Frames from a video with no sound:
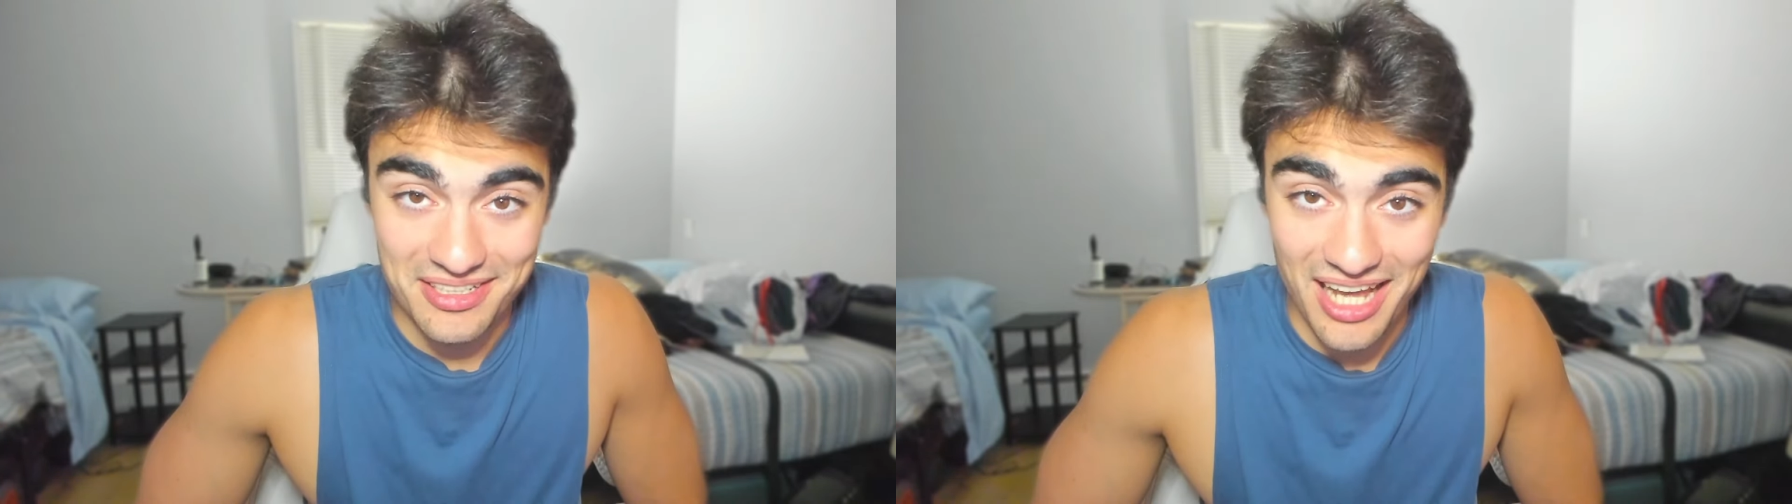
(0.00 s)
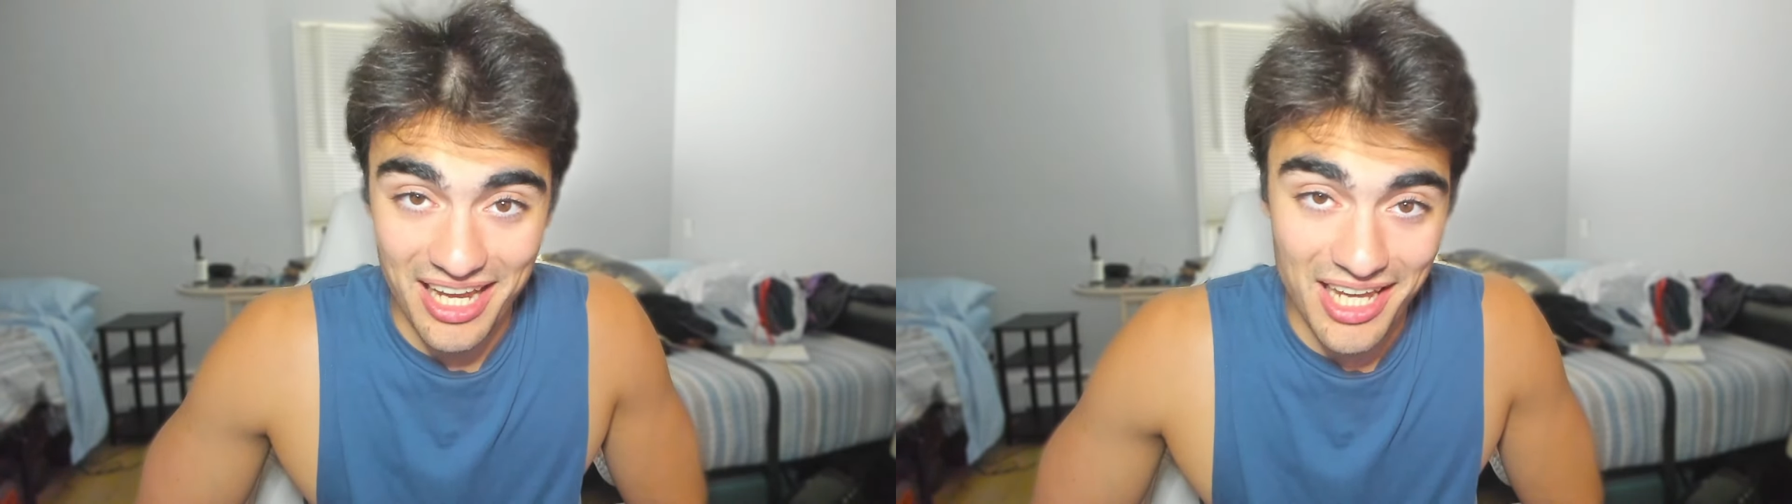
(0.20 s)

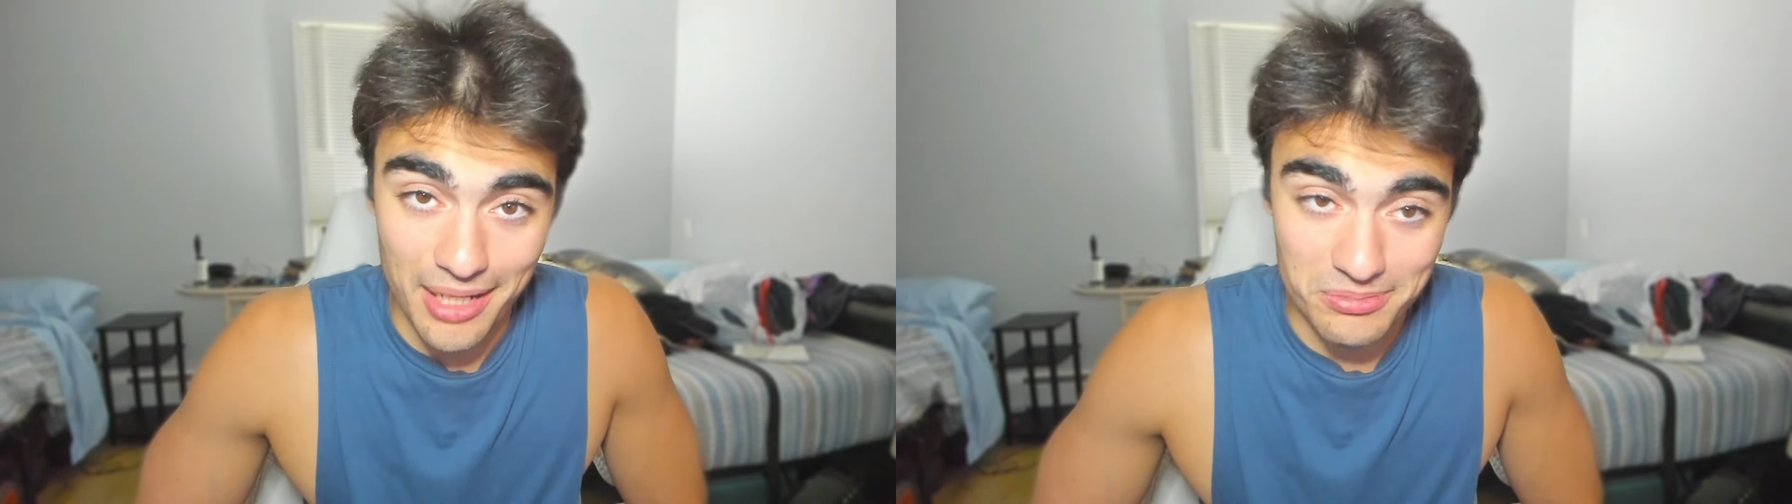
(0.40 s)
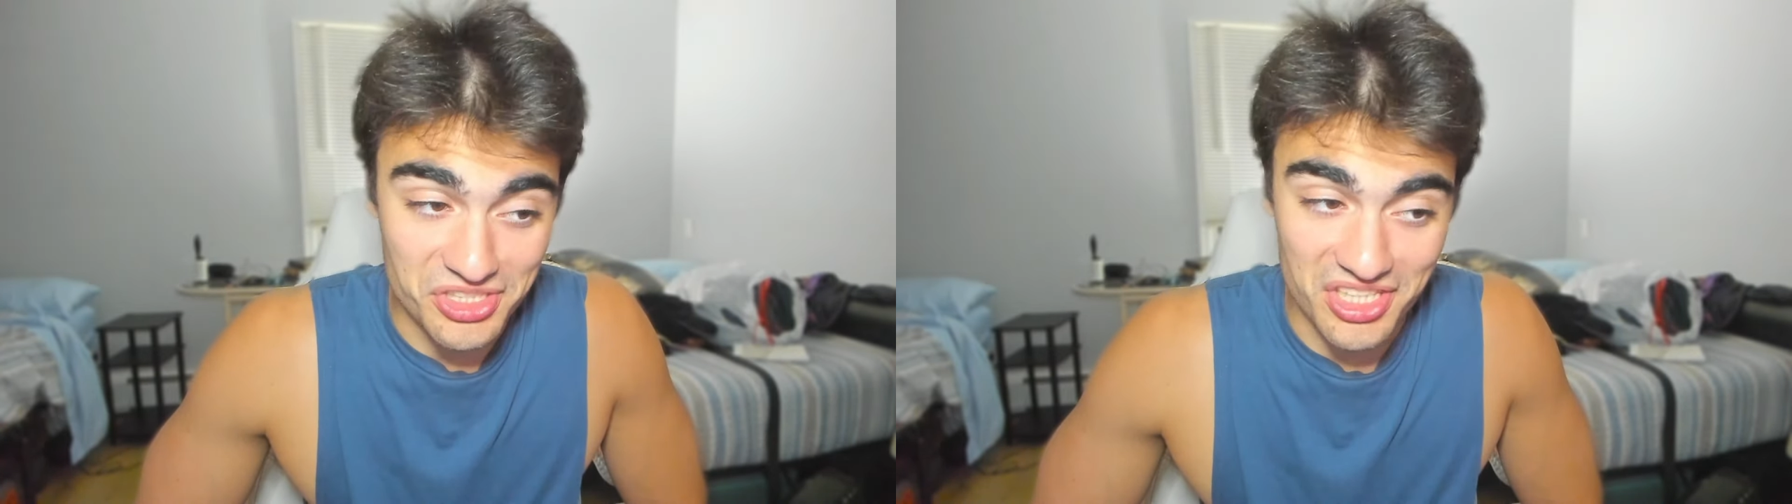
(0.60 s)
I,
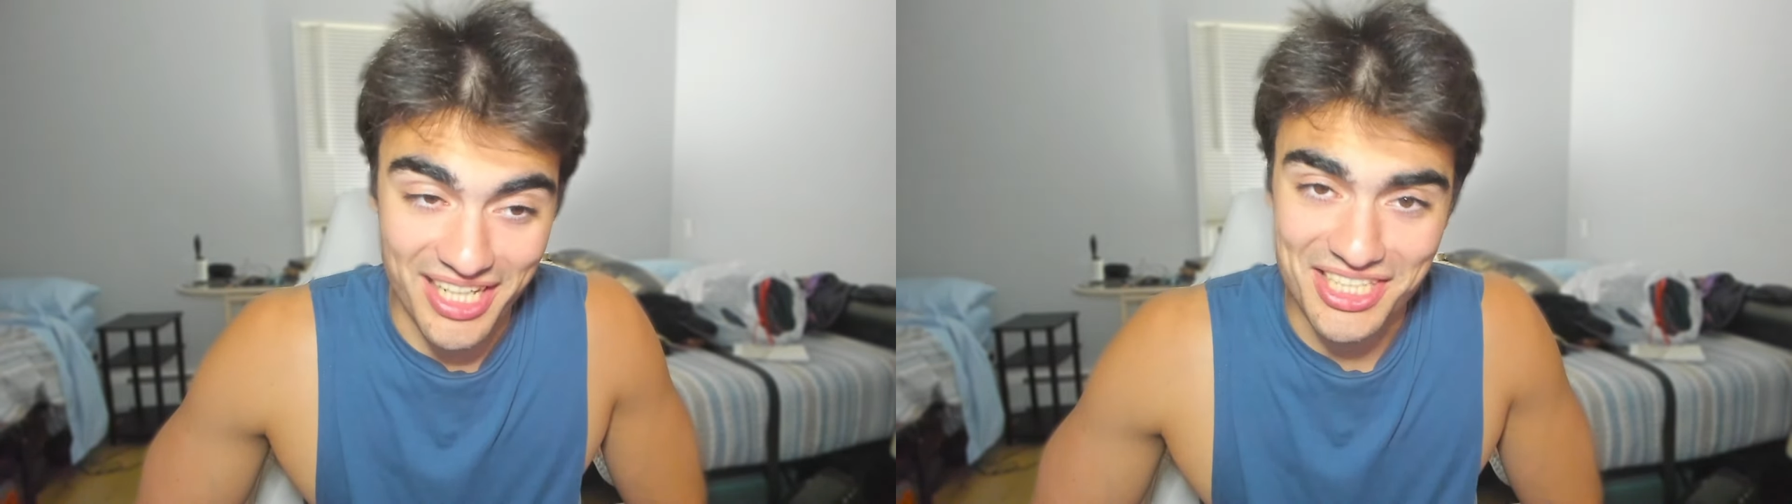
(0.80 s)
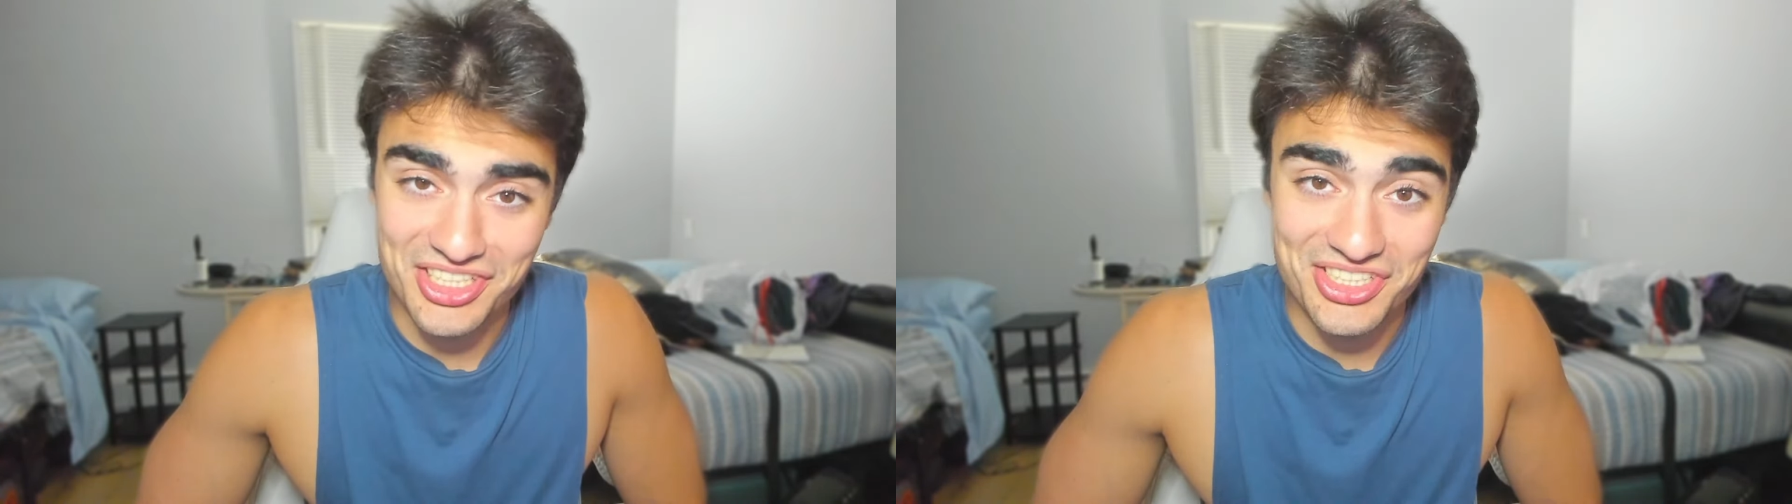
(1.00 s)
I'm just
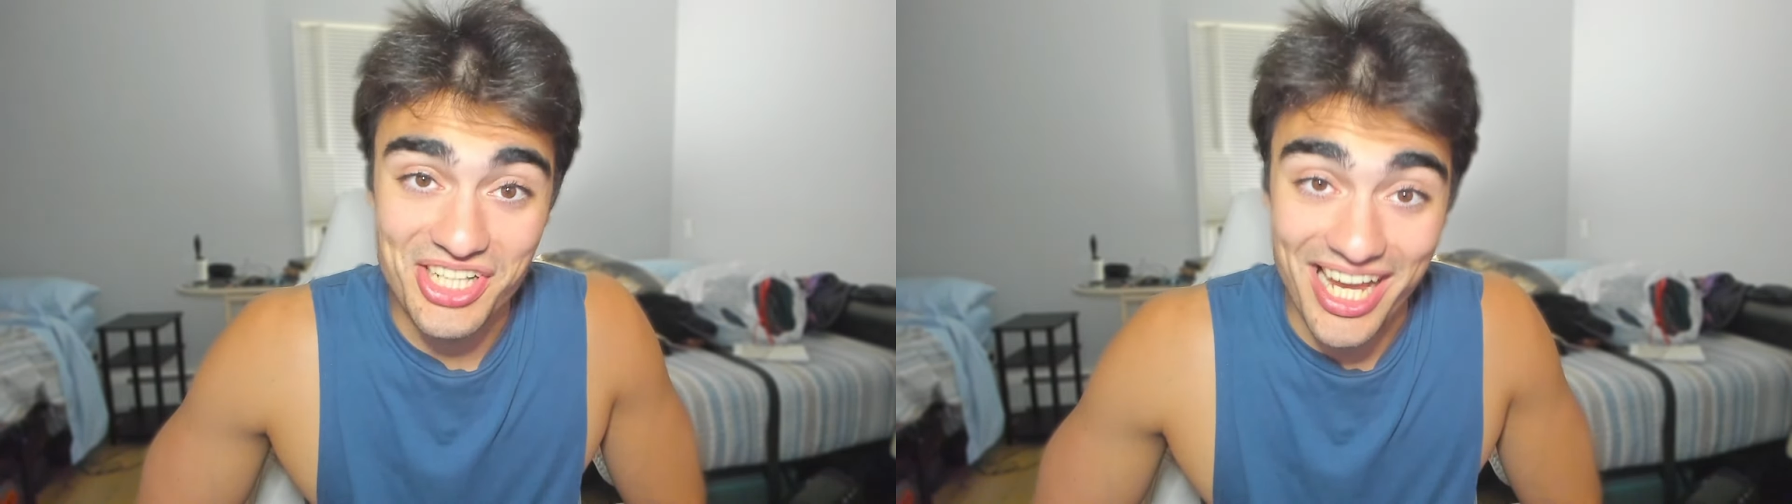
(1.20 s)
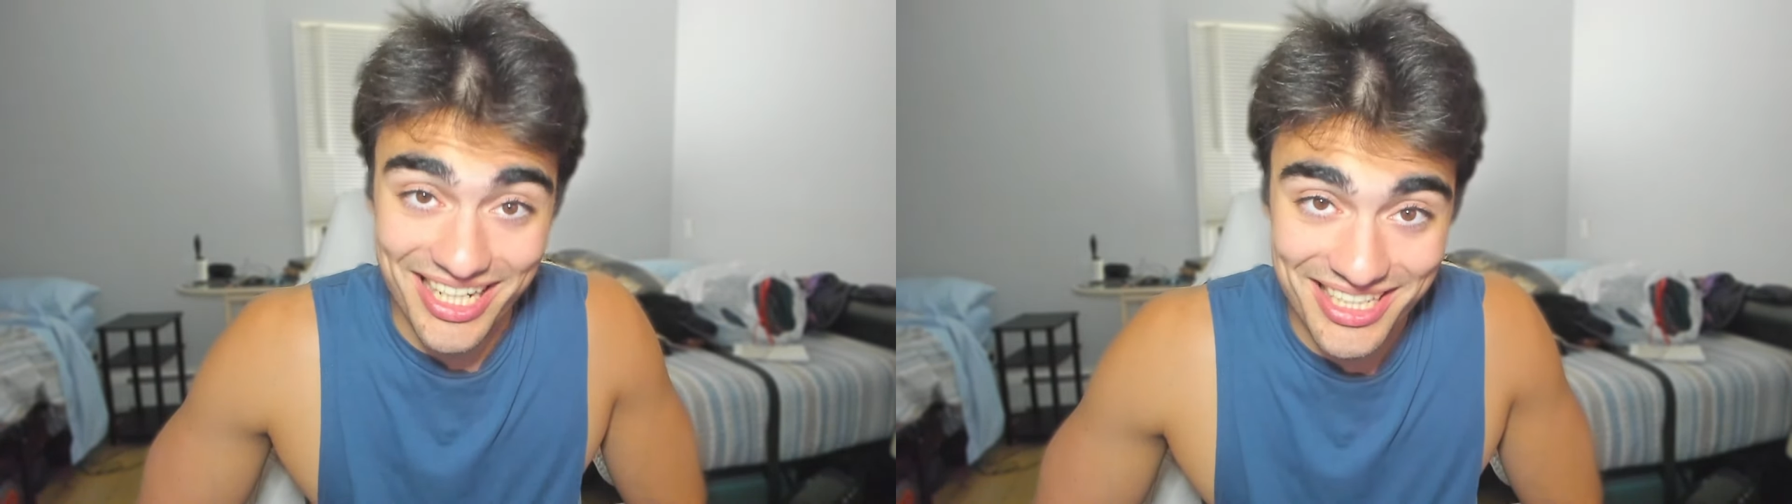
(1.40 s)
like sick.